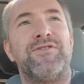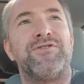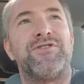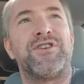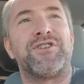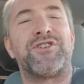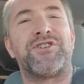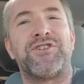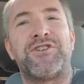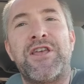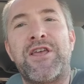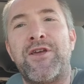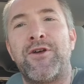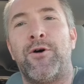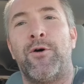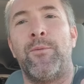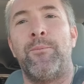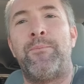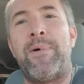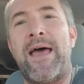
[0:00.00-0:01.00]
the
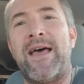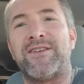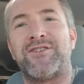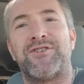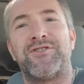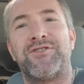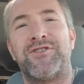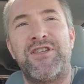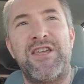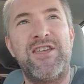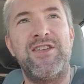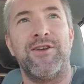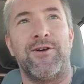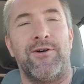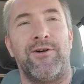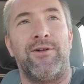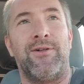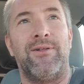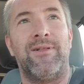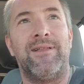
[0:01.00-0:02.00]
single best
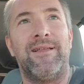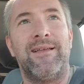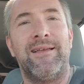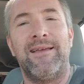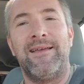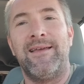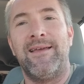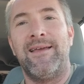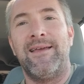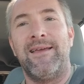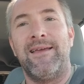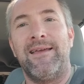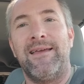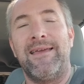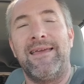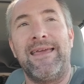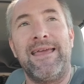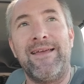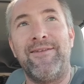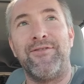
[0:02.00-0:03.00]
deal
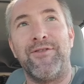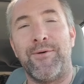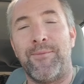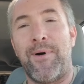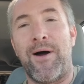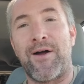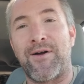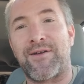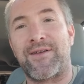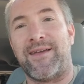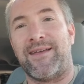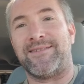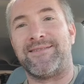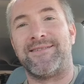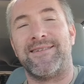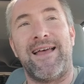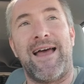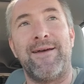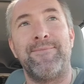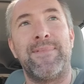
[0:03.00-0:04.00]
in the
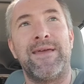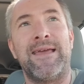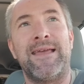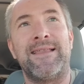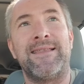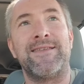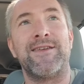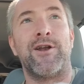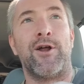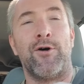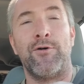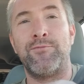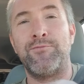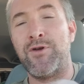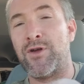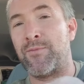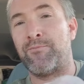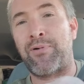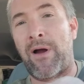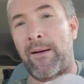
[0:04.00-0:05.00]
market. I mean, you know,
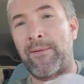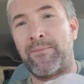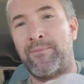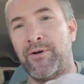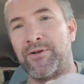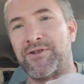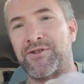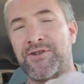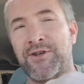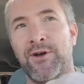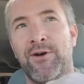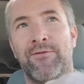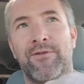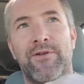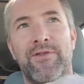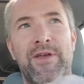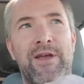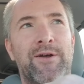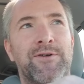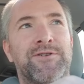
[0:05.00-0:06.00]
you could probably put
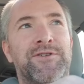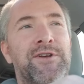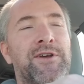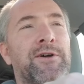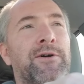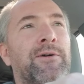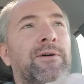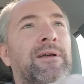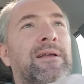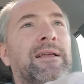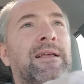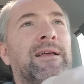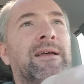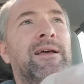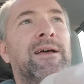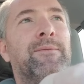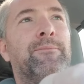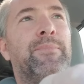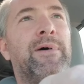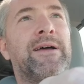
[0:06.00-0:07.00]
silver there
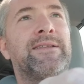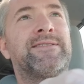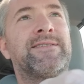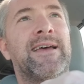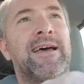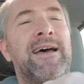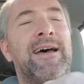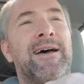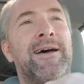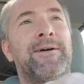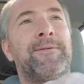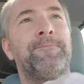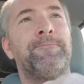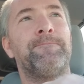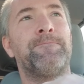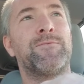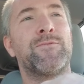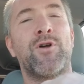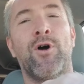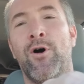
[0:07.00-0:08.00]
too. But uh,
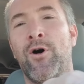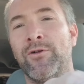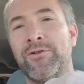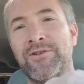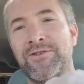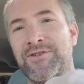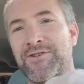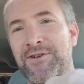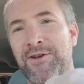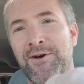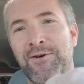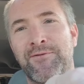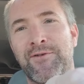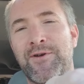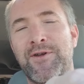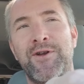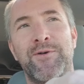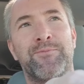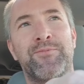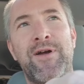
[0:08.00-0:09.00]
gold and
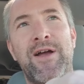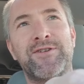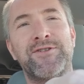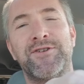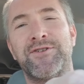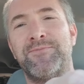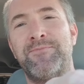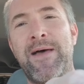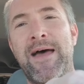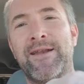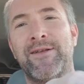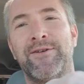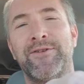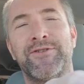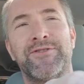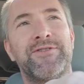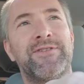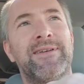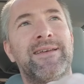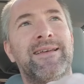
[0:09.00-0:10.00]
silver, you know, precious
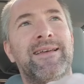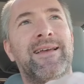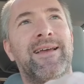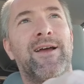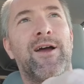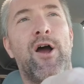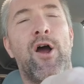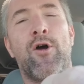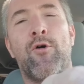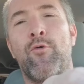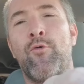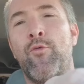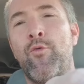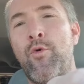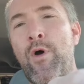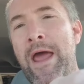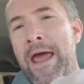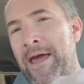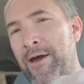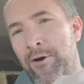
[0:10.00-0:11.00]
metals are
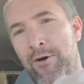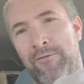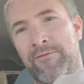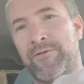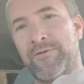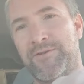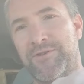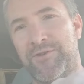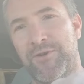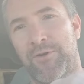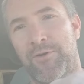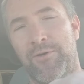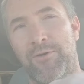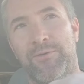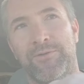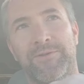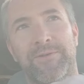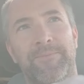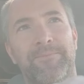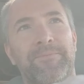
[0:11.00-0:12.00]
way
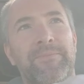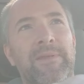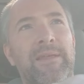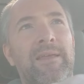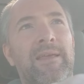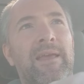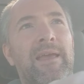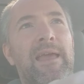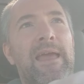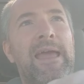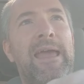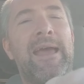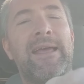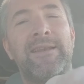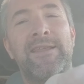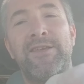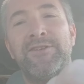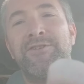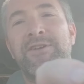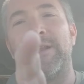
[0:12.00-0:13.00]
oversold.
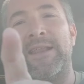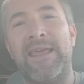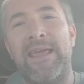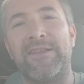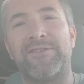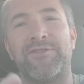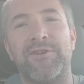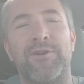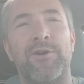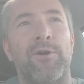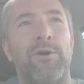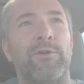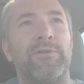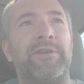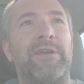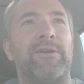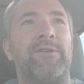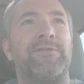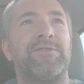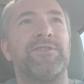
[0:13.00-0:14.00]
And he's going to get to
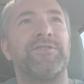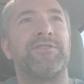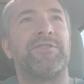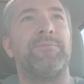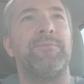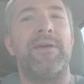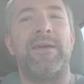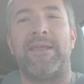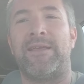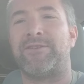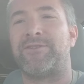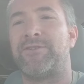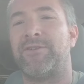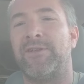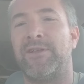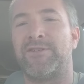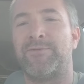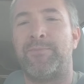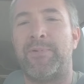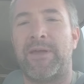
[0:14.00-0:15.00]
gold here in just a minute. So
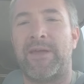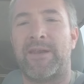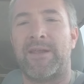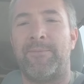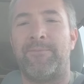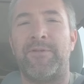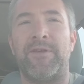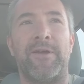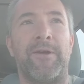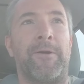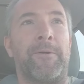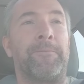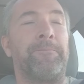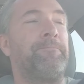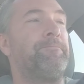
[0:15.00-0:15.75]
let's pick it up there.